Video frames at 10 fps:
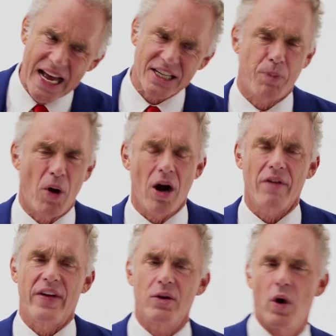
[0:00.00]
that's
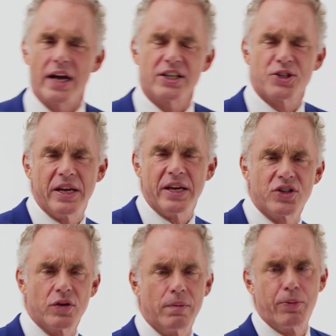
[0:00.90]
part of it. Why is
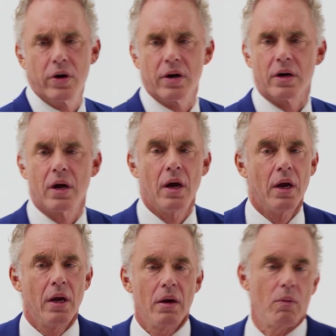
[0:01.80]
speed so important?
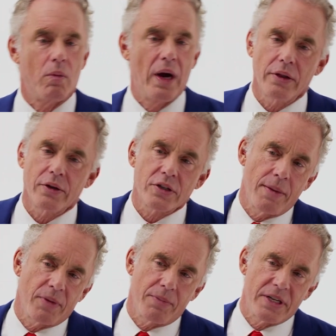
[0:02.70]
Well, there's
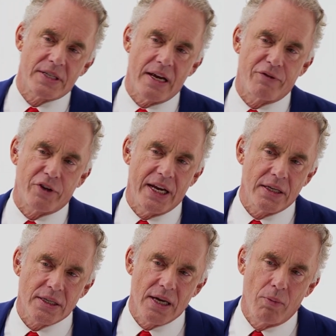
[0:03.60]
something to be said for
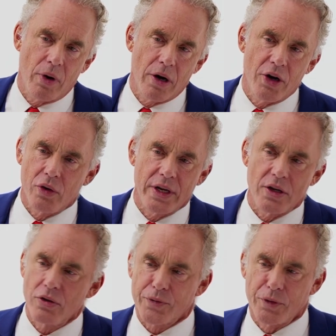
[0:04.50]
getting somewhere new and
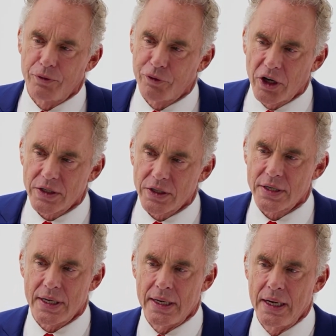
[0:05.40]
useful
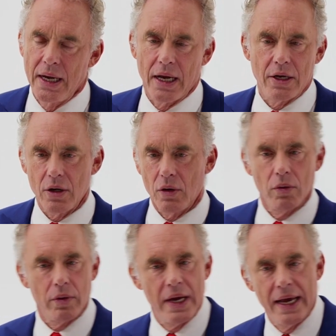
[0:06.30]
first. And you
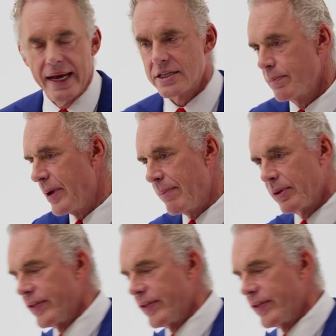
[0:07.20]
know, it's the people